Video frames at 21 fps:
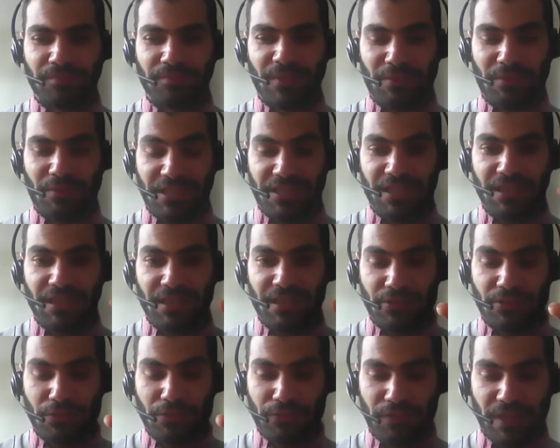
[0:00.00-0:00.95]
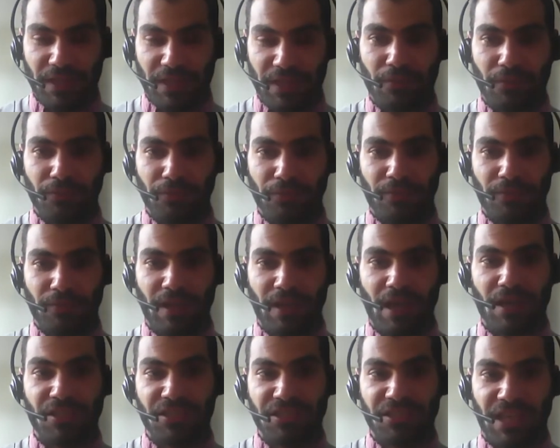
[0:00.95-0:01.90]
we still need to think of
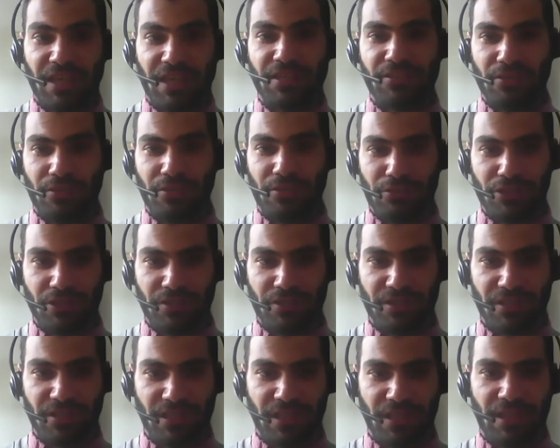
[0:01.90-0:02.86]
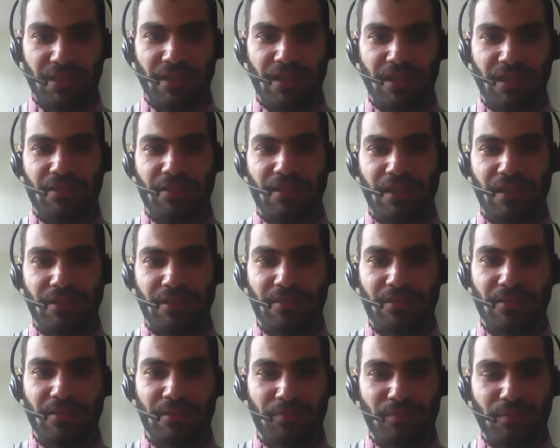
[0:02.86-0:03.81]
large scale solutions and
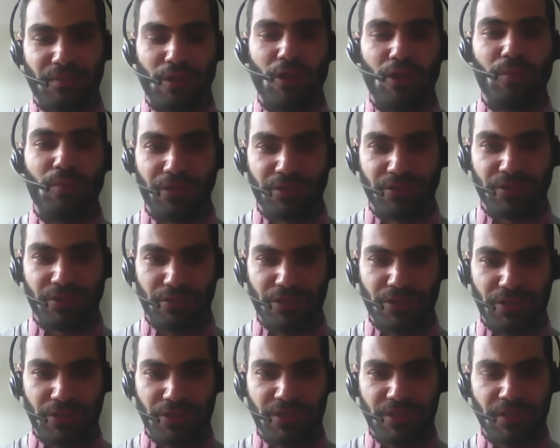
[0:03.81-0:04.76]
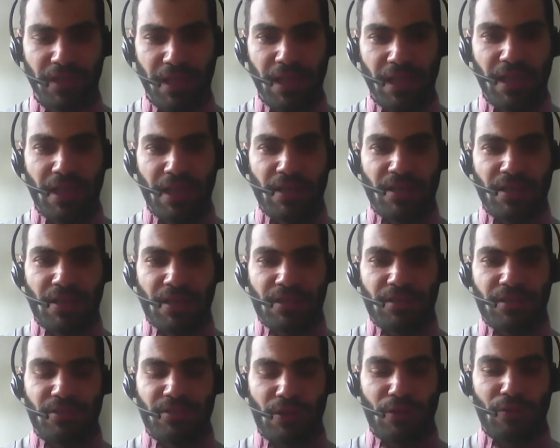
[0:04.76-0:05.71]
global solutions.
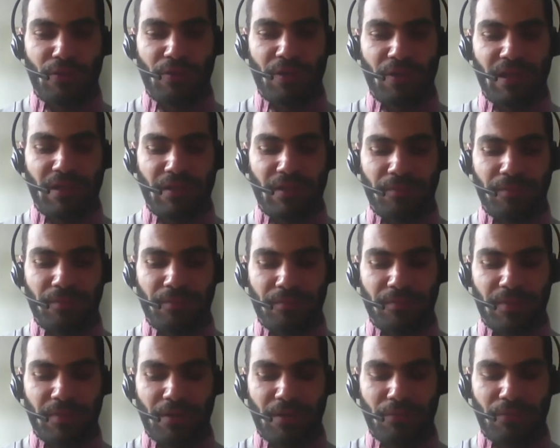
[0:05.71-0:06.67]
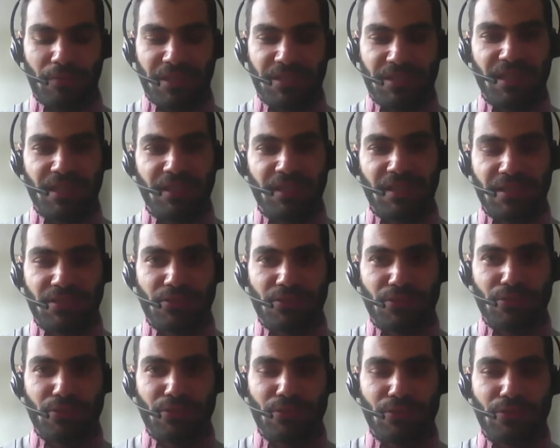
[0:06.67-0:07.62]
So we still need
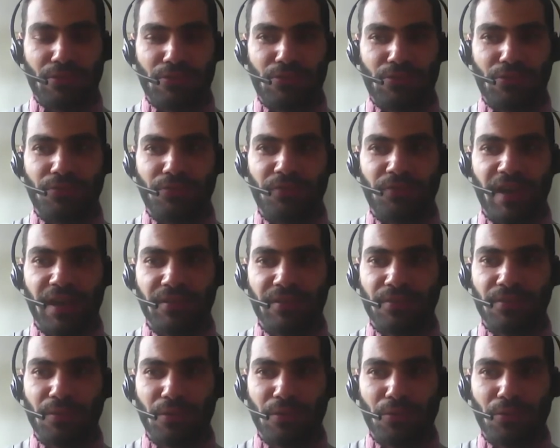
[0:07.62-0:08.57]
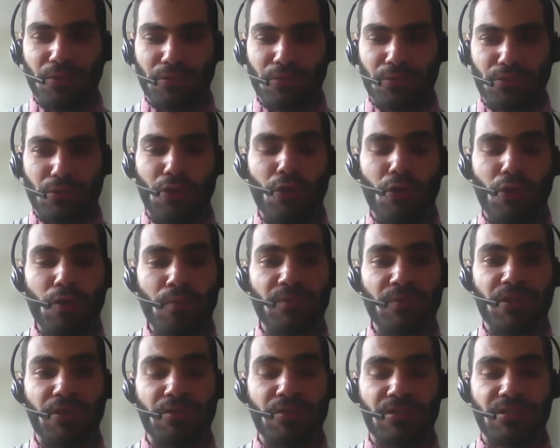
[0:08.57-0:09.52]
to find to
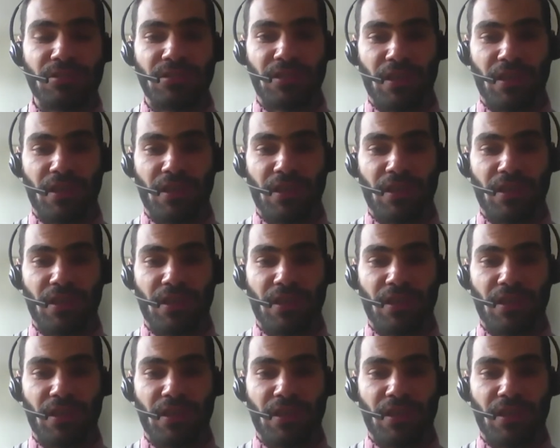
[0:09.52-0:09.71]
whom those